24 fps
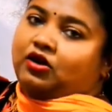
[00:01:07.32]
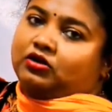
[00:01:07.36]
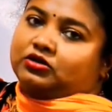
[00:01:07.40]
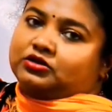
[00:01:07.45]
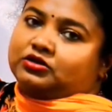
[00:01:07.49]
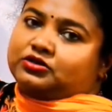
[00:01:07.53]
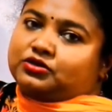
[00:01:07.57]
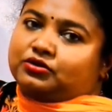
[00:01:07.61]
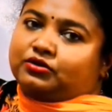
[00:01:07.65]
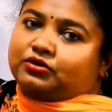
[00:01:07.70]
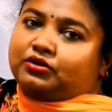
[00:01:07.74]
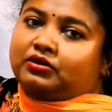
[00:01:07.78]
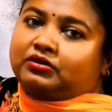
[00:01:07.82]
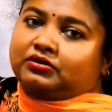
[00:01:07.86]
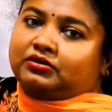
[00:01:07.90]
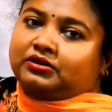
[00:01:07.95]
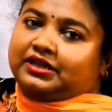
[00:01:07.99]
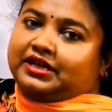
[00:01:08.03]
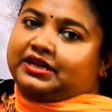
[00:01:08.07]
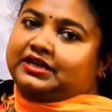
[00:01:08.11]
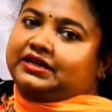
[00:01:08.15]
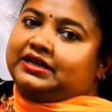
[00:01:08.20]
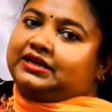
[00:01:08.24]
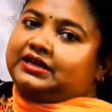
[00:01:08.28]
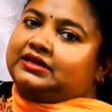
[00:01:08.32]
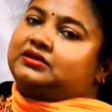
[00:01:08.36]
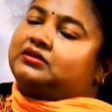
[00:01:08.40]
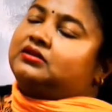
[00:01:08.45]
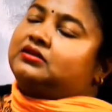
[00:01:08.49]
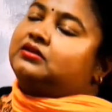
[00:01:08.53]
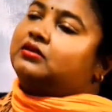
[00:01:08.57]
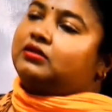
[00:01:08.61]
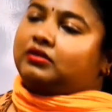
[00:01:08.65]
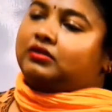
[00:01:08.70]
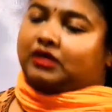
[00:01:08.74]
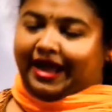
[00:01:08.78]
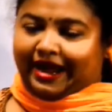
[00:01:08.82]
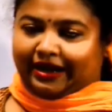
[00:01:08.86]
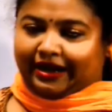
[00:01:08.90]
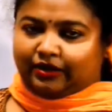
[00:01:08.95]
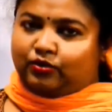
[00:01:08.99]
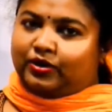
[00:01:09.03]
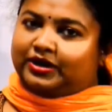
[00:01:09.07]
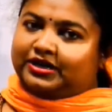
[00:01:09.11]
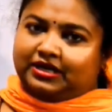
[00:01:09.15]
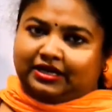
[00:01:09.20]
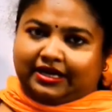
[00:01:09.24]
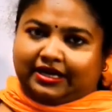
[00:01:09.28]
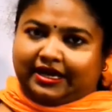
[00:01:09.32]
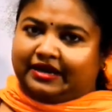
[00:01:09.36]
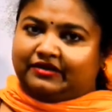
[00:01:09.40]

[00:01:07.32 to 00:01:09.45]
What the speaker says: also, they need aquatic